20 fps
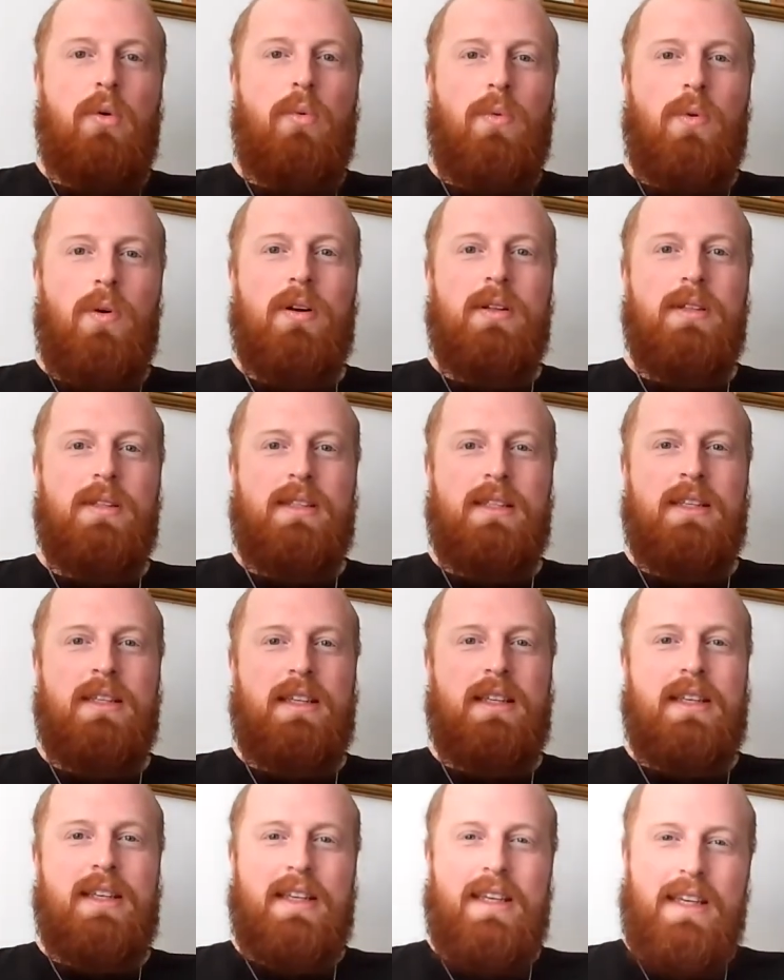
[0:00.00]
What
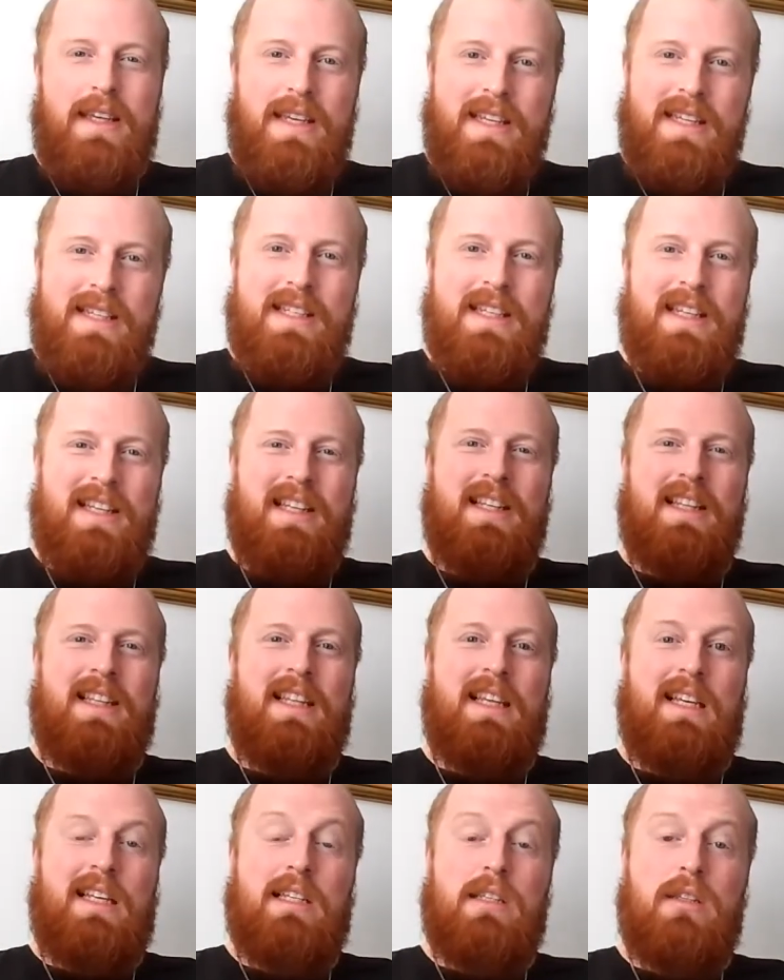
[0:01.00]
is it
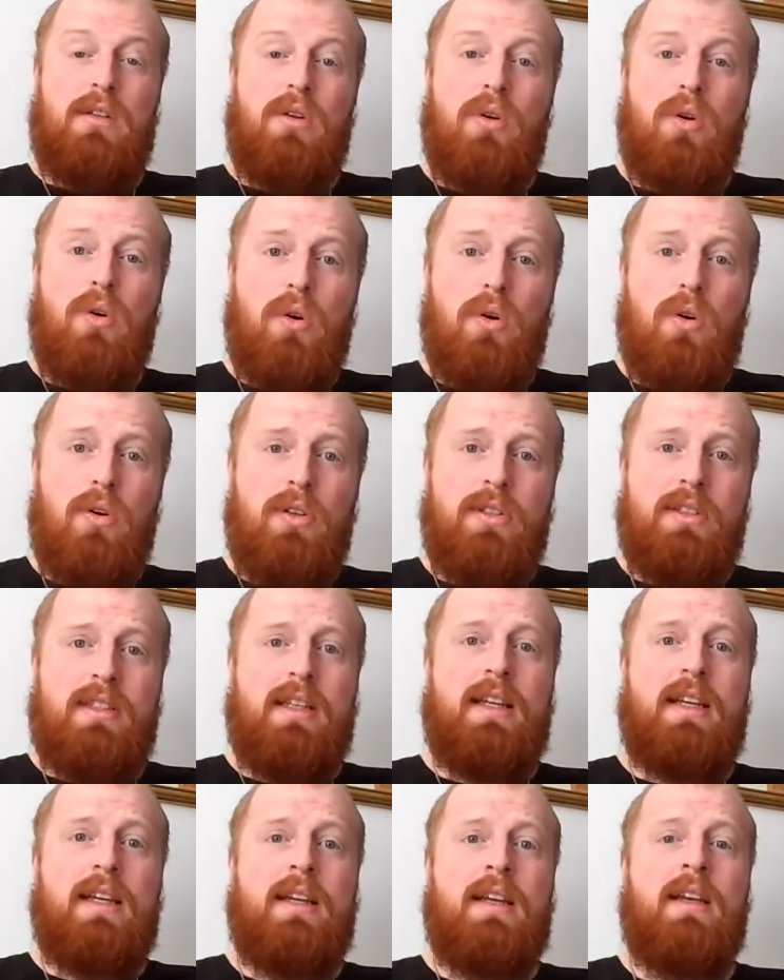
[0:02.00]
that is
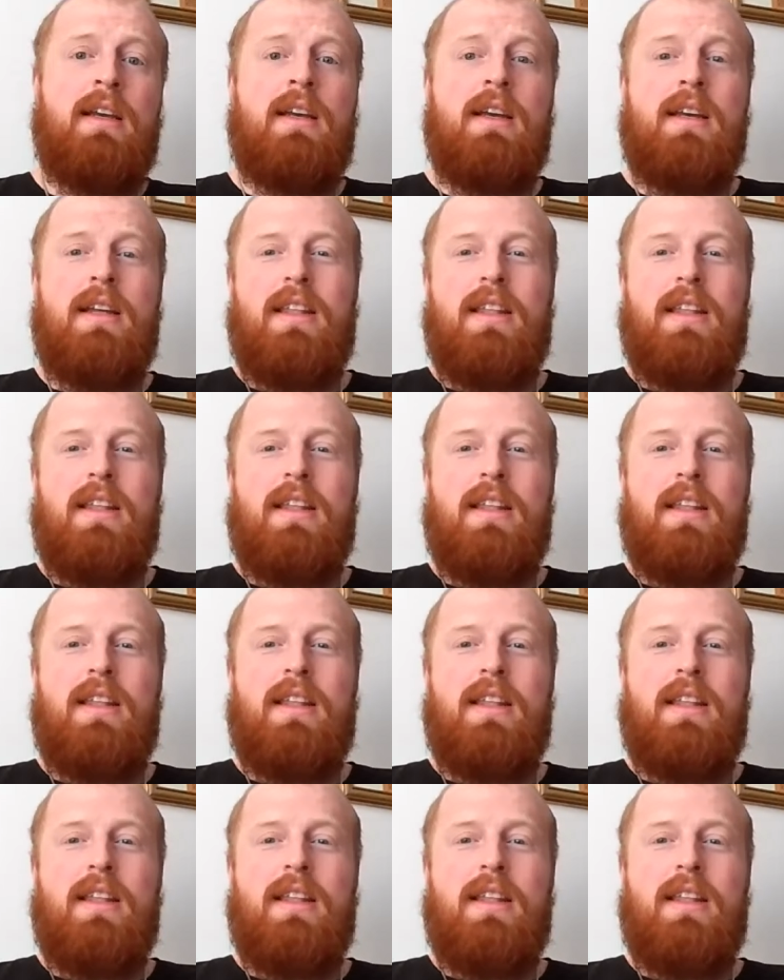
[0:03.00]
causing